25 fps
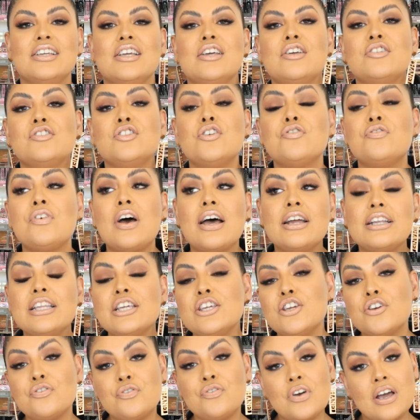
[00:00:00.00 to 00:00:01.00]
So
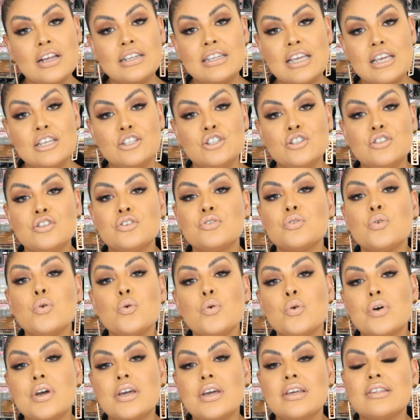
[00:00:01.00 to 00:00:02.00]
finding your foundation is
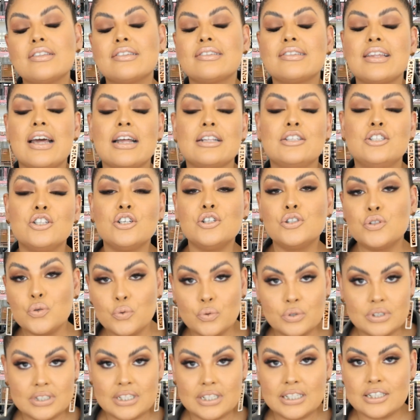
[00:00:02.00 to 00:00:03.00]
always such a
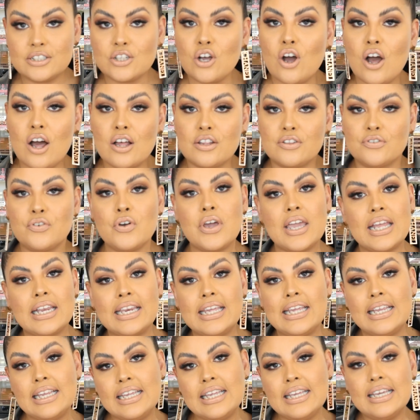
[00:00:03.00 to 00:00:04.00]
daunting task for
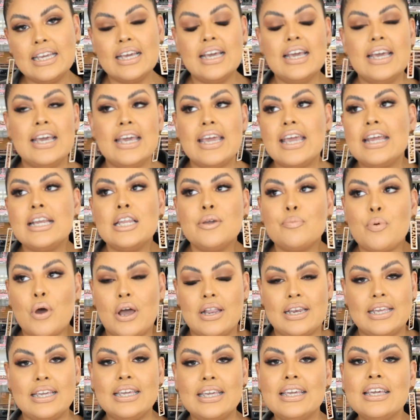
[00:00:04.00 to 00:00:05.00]

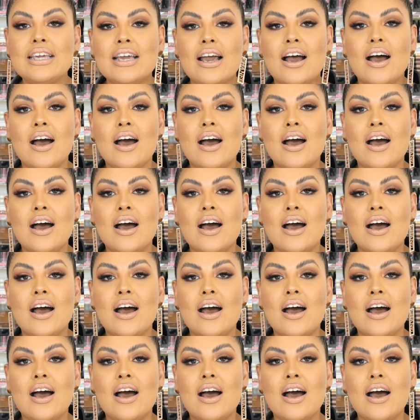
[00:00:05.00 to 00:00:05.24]
anybody,